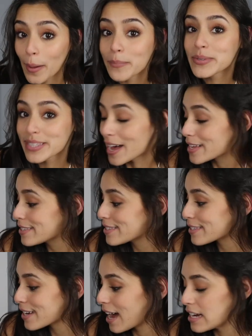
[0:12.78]

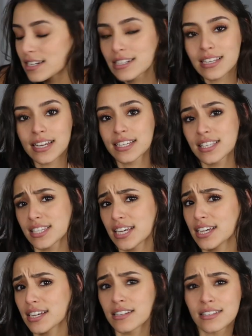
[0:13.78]
obsessed. I just like
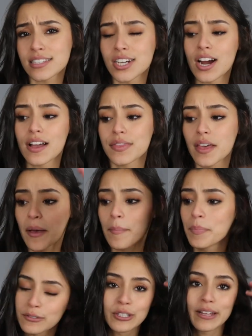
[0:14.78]
sit and stare at
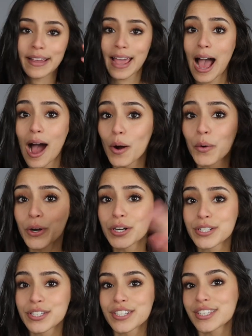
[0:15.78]
them for like
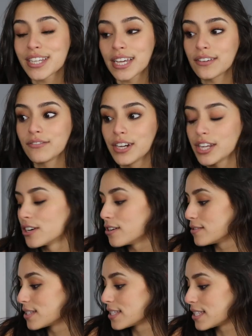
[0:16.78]
hours just taking
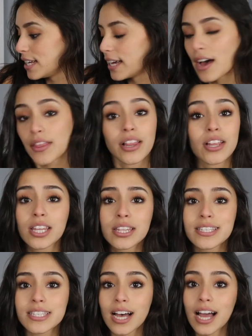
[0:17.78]
videos and seeing how they look in
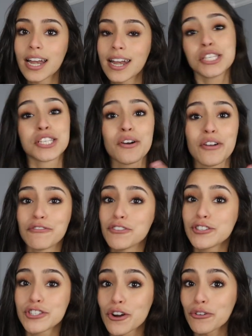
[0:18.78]
the sun. So if
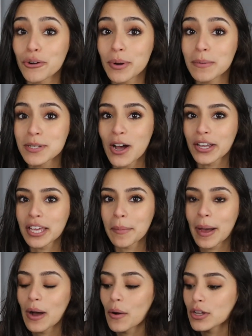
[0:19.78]
you don't know what I'm talking
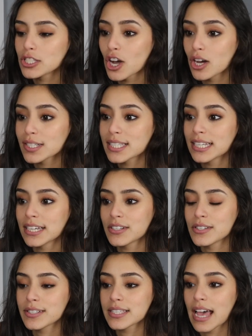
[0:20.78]
about, Dolls
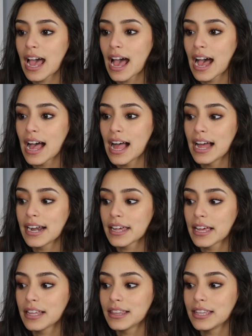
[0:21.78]
Kills
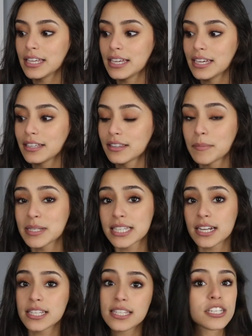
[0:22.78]
had the
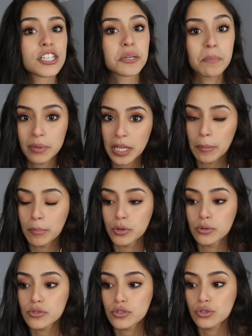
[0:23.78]
limited edition bling
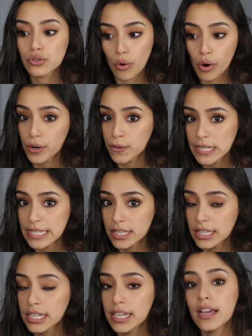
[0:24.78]
boots tour
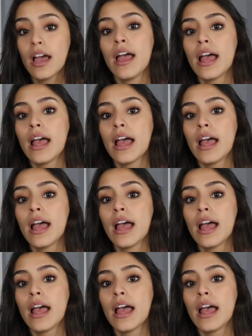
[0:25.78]
recently.